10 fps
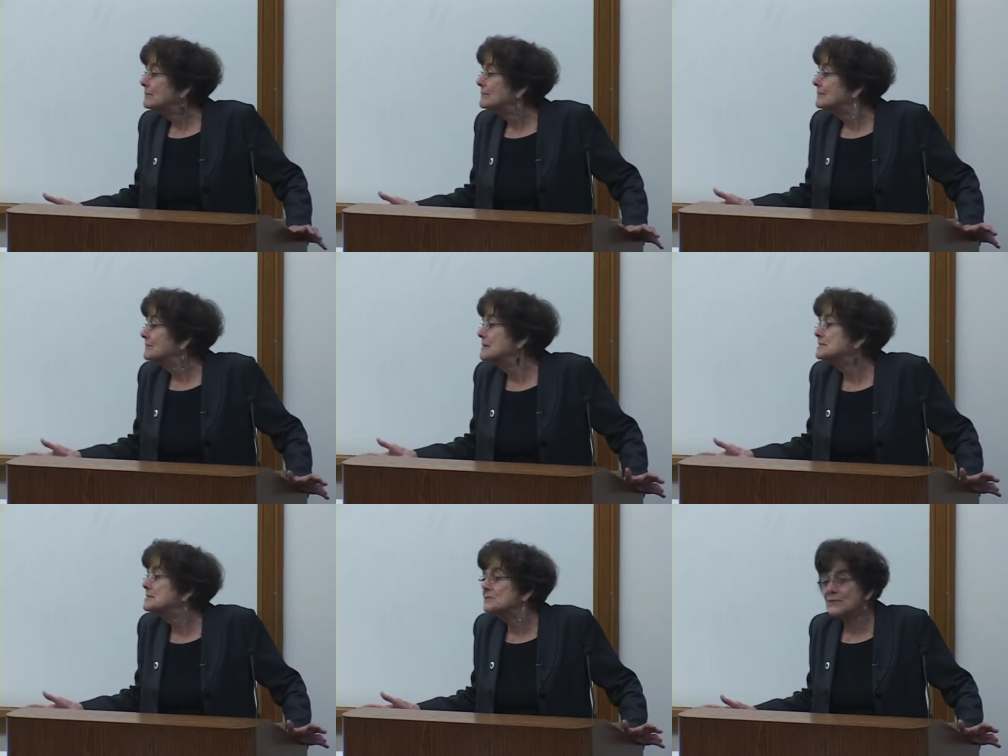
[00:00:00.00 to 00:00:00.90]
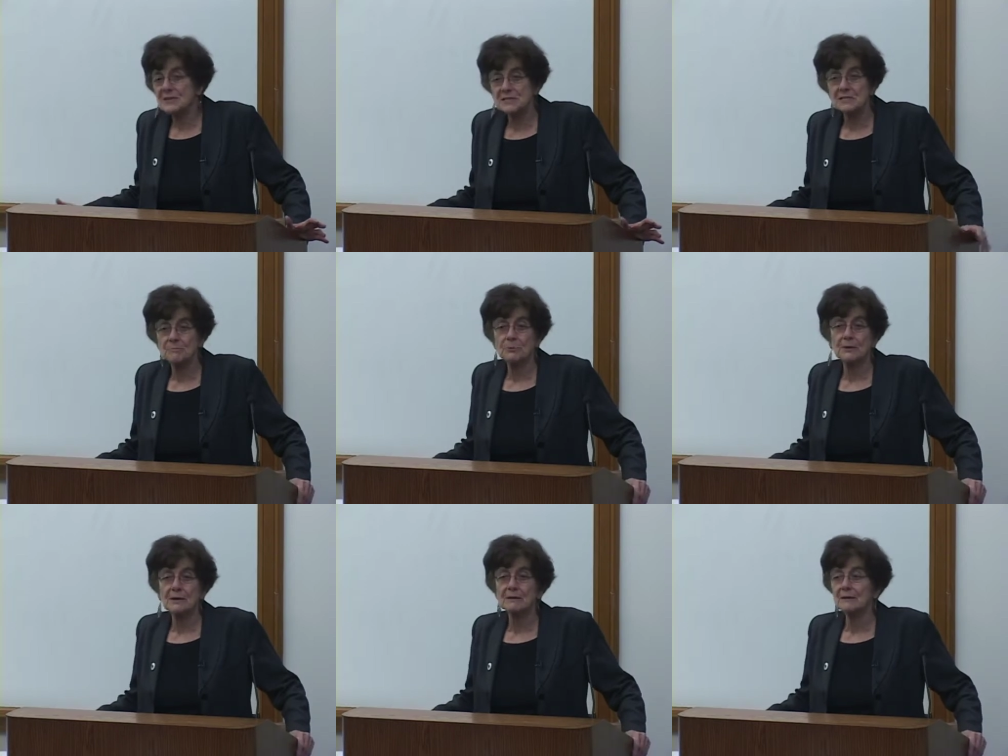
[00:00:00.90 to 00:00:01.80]
the reasons for this are
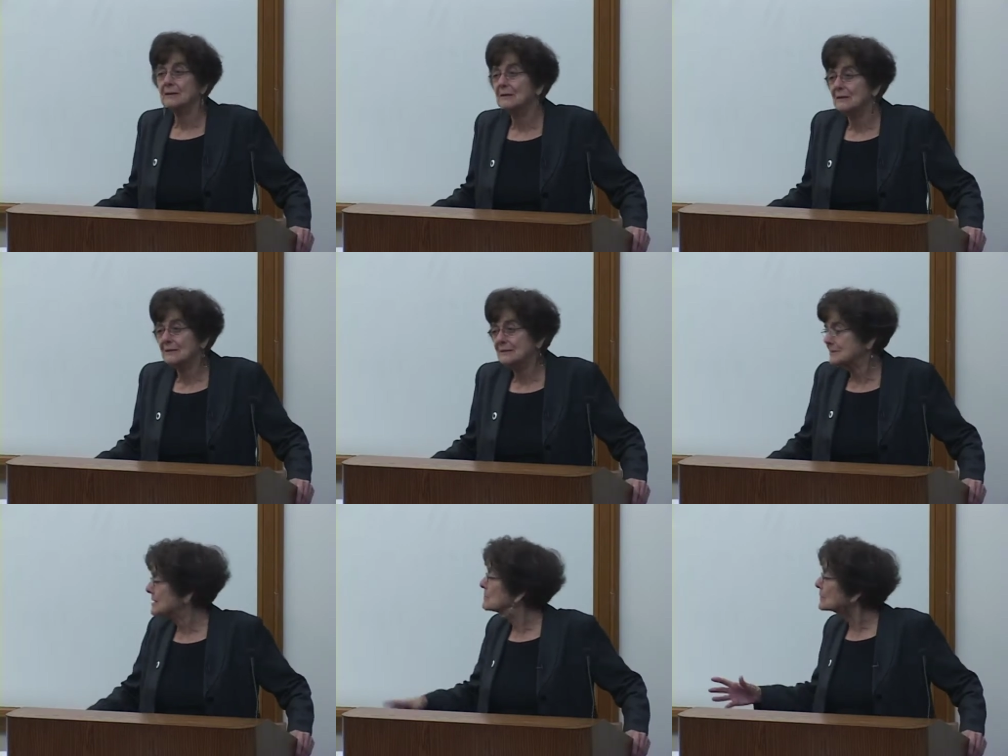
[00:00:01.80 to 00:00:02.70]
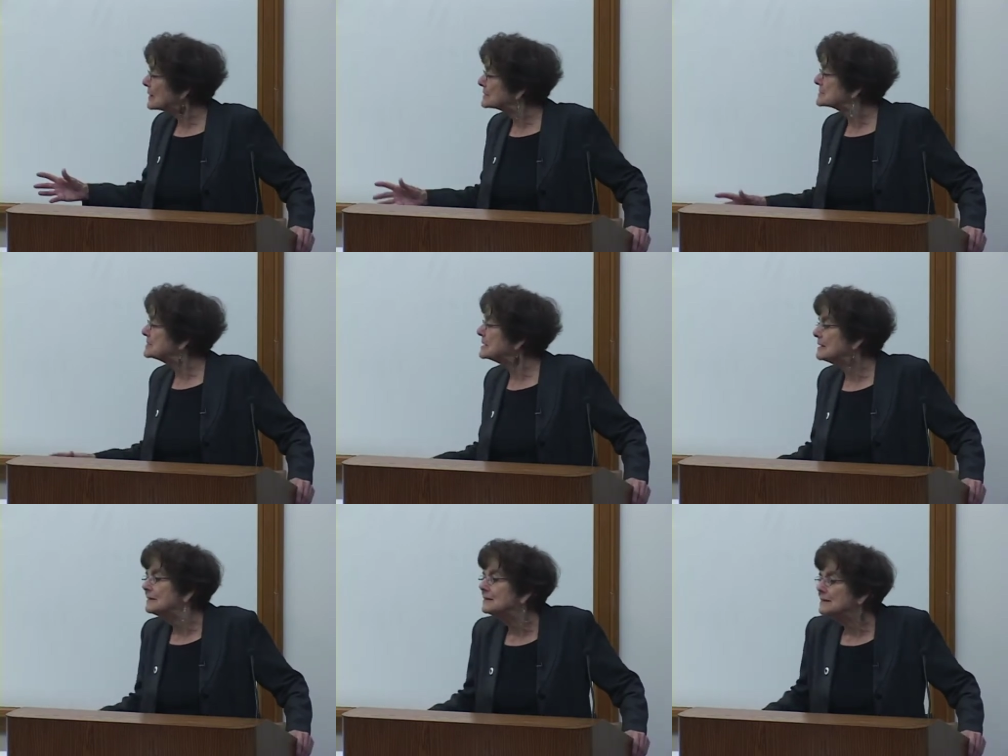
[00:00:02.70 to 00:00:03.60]
pretty clear. Democrats need
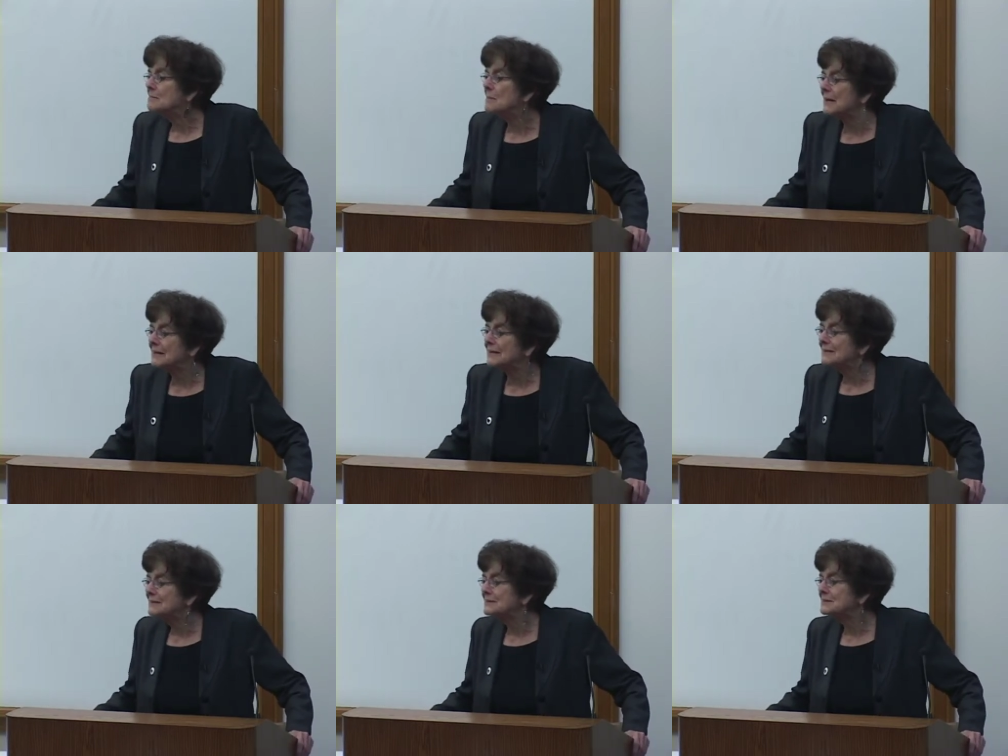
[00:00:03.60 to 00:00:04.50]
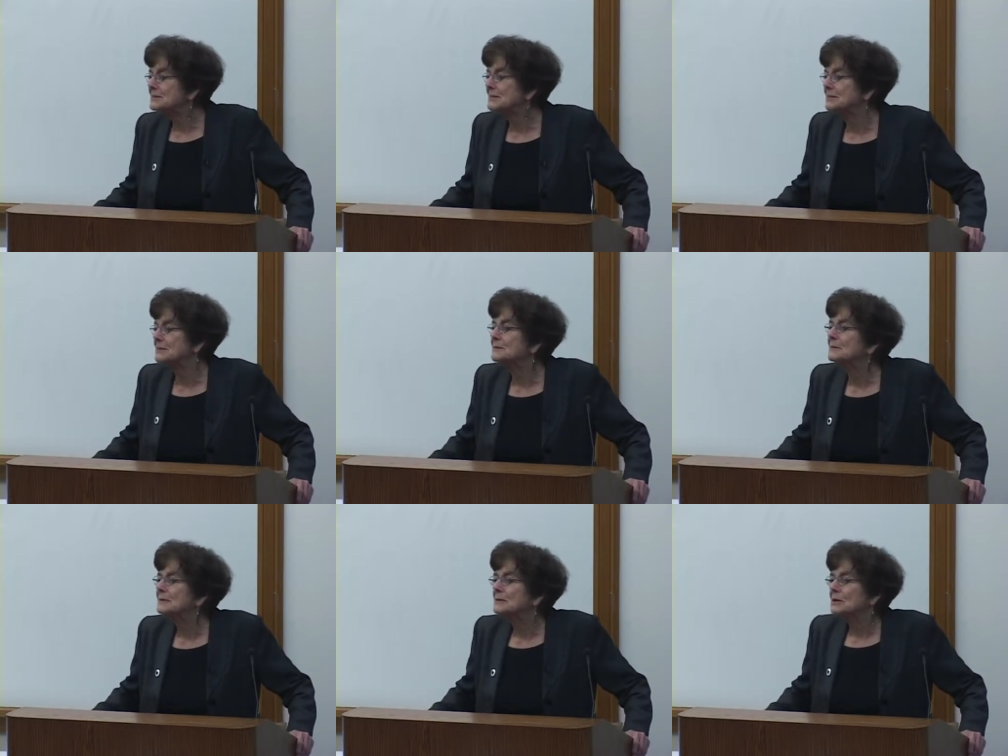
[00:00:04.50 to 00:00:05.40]
money too.
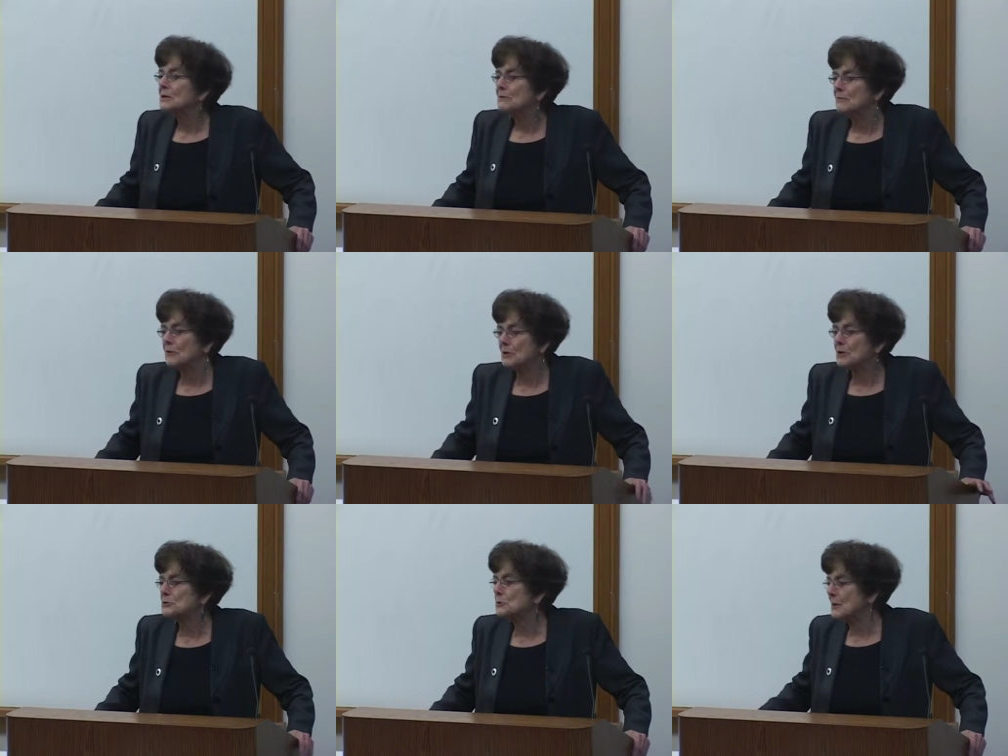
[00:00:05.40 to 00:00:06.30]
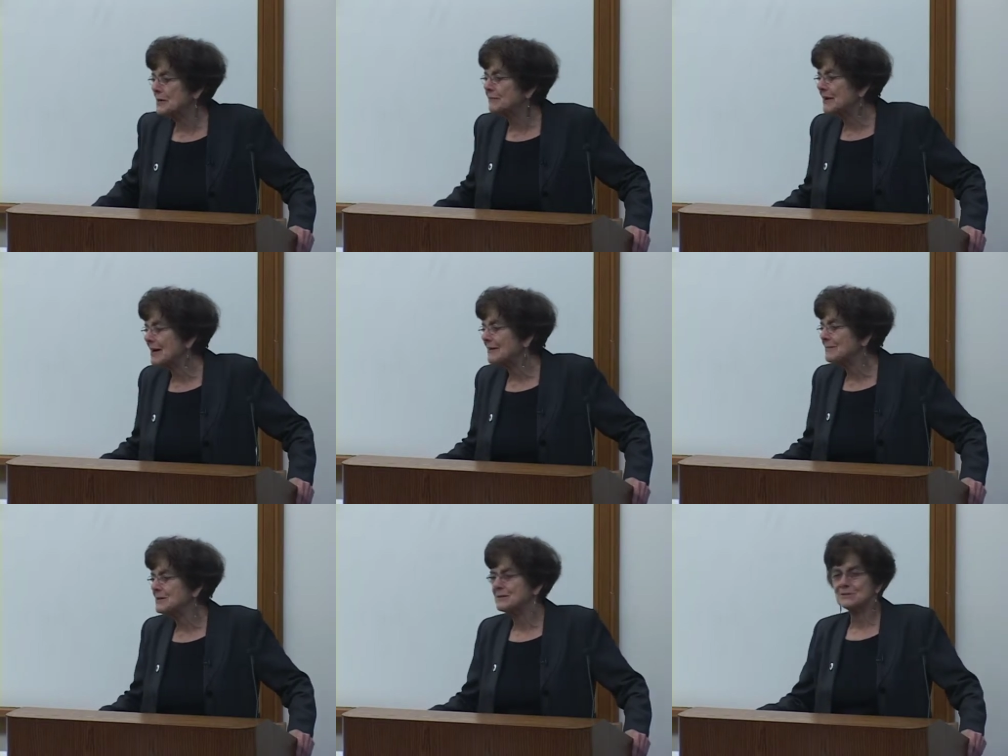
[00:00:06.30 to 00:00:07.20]
For 25
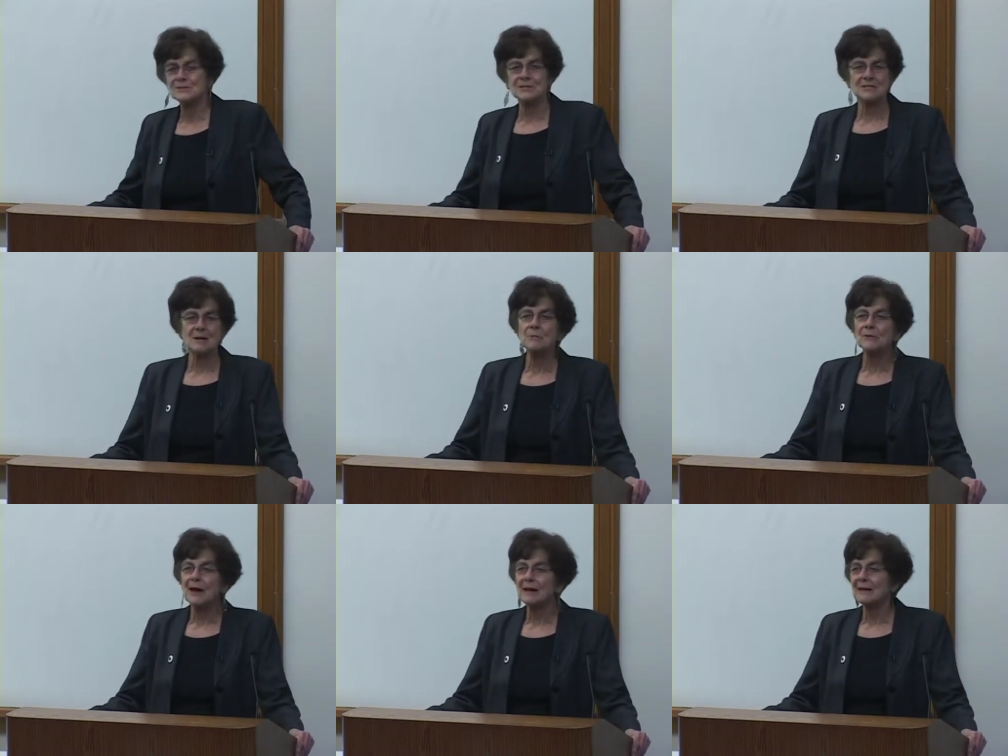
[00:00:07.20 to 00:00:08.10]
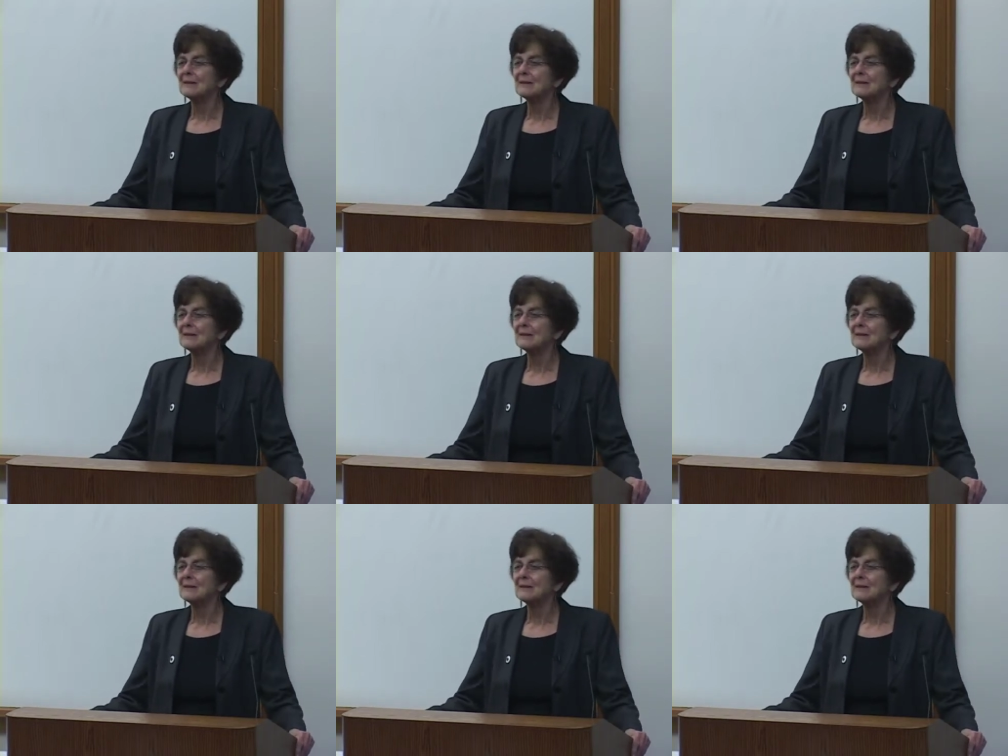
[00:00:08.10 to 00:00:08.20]
years, the Democratic